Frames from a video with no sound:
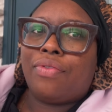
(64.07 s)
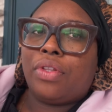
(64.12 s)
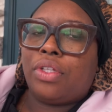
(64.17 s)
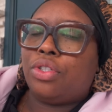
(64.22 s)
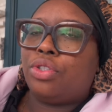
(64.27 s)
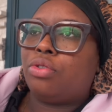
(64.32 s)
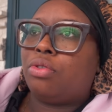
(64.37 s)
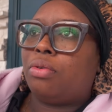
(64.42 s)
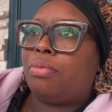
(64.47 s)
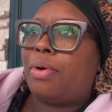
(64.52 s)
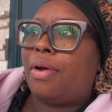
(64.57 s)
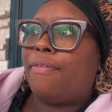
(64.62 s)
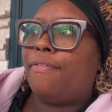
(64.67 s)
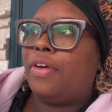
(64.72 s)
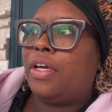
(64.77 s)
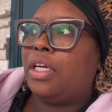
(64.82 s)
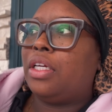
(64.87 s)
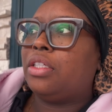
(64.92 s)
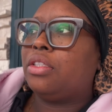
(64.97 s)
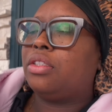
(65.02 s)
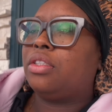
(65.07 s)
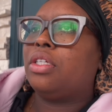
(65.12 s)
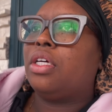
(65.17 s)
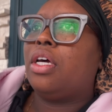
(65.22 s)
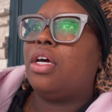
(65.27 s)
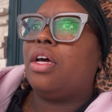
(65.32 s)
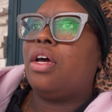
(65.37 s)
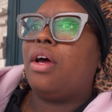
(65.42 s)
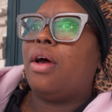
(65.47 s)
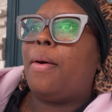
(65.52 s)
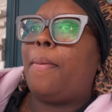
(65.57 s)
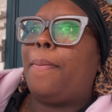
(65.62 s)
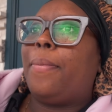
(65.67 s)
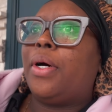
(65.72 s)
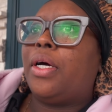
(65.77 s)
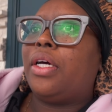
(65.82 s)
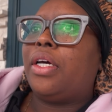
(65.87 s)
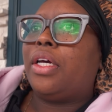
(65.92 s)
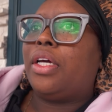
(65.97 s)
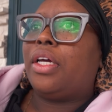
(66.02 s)
really showing my face
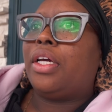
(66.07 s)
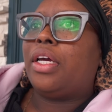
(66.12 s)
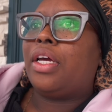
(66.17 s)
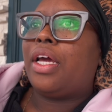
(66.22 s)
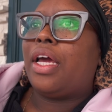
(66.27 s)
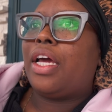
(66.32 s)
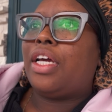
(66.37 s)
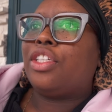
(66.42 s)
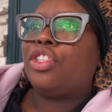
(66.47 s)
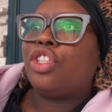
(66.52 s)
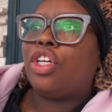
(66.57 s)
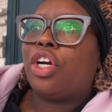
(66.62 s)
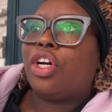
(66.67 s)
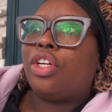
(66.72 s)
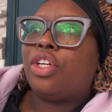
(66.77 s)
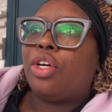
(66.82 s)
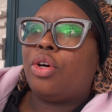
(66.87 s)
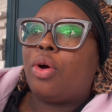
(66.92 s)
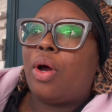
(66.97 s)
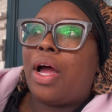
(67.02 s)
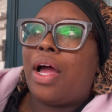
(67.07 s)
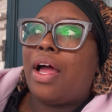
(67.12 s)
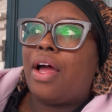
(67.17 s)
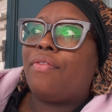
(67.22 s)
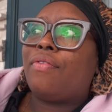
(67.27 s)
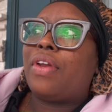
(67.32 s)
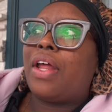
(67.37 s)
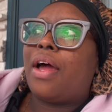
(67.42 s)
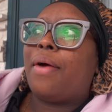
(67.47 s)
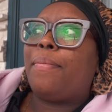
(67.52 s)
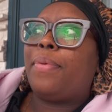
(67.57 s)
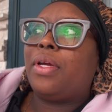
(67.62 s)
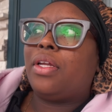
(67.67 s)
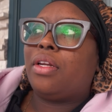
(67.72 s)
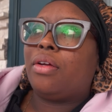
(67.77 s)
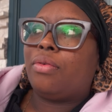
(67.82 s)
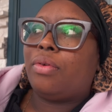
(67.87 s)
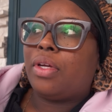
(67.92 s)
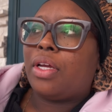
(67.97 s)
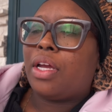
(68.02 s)
but as y'all know i have not picked
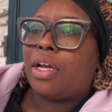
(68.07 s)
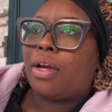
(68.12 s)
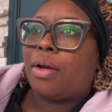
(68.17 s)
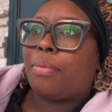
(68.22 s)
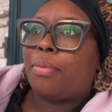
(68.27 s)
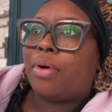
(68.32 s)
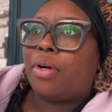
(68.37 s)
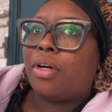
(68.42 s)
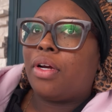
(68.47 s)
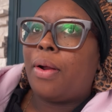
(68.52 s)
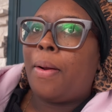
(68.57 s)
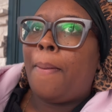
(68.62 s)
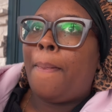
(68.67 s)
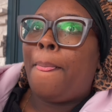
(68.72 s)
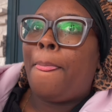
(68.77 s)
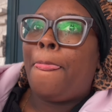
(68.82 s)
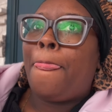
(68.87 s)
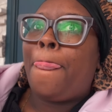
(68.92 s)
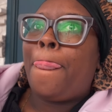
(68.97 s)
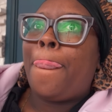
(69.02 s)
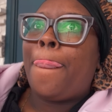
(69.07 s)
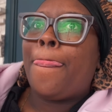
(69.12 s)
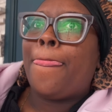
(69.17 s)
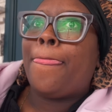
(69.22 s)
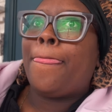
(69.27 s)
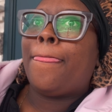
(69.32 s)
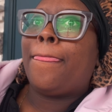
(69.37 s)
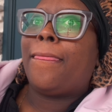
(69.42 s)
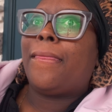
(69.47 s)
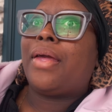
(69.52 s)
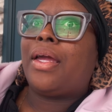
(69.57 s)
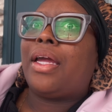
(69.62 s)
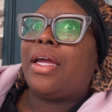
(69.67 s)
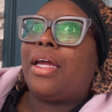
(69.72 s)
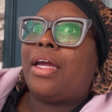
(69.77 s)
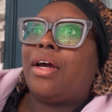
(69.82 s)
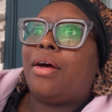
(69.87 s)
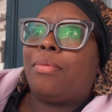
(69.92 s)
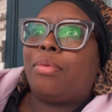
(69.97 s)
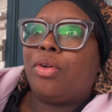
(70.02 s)
up the camera
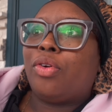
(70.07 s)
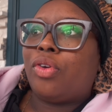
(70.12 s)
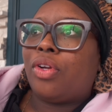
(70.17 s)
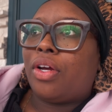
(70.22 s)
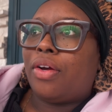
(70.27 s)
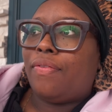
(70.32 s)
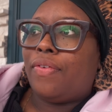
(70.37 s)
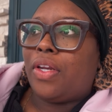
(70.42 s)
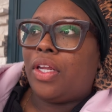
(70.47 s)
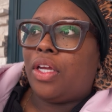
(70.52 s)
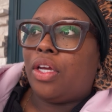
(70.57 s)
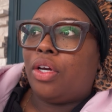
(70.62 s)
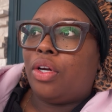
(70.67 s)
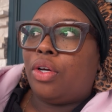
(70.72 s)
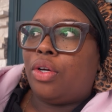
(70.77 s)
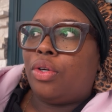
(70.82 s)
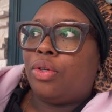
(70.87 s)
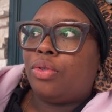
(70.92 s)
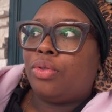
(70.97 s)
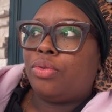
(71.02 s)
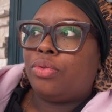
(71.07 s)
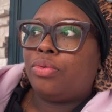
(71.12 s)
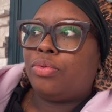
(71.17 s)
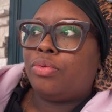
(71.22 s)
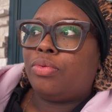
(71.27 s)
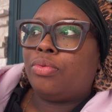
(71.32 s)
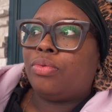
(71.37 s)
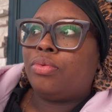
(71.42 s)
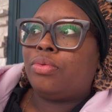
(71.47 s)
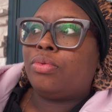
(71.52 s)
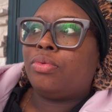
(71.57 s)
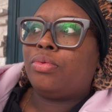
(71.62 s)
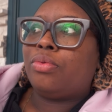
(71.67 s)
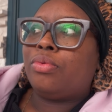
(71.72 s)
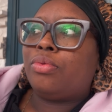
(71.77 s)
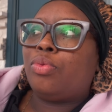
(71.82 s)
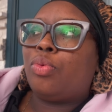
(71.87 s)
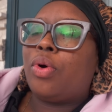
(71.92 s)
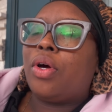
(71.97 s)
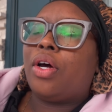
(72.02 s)
and uploaded a video
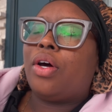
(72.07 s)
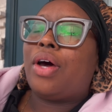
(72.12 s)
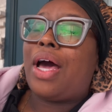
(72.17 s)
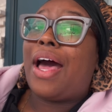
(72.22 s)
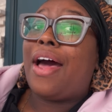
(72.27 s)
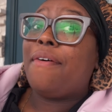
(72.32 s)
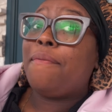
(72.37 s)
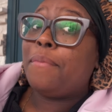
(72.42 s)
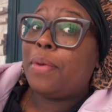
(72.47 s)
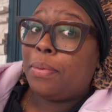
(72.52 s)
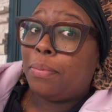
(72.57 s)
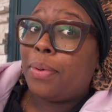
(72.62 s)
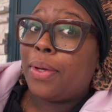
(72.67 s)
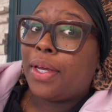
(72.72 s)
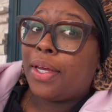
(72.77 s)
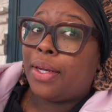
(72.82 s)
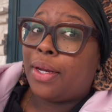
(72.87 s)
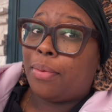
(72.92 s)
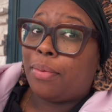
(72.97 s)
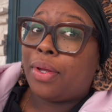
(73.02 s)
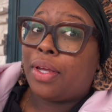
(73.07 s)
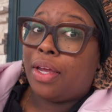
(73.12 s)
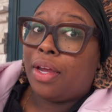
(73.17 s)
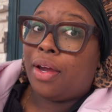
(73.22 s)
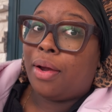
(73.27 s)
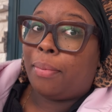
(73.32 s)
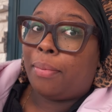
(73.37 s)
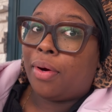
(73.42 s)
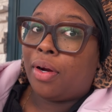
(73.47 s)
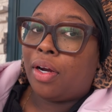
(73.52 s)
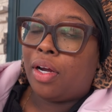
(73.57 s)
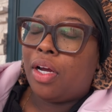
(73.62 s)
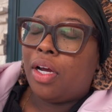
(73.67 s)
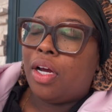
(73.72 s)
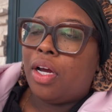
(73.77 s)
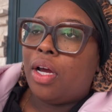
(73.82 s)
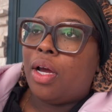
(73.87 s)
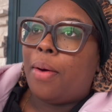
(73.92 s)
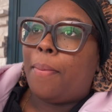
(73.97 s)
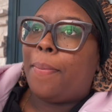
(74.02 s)
well i've been picking up the camera
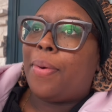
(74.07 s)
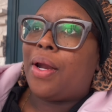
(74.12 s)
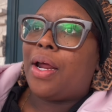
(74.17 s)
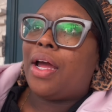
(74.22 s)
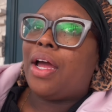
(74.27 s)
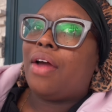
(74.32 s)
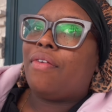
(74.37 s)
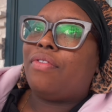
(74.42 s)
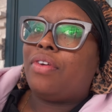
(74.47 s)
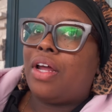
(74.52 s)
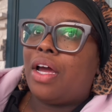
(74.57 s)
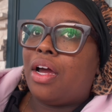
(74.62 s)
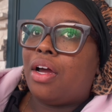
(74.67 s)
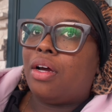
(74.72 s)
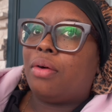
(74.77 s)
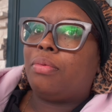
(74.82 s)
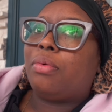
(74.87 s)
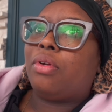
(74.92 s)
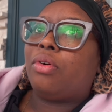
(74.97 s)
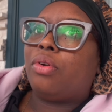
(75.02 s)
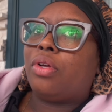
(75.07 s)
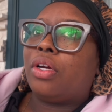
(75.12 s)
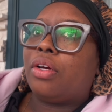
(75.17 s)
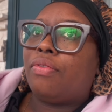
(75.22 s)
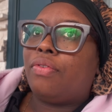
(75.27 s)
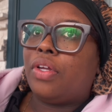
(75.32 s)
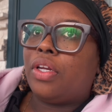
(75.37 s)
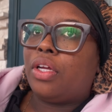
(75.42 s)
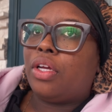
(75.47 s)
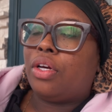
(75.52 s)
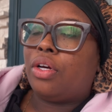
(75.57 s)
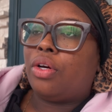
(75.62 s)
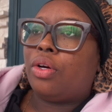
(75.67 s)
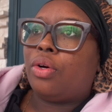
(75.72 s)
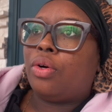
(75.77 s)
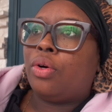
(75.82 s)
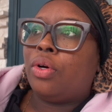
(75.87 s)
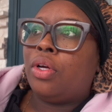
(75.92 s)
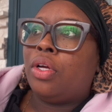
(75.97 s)
but i have not uploaded a video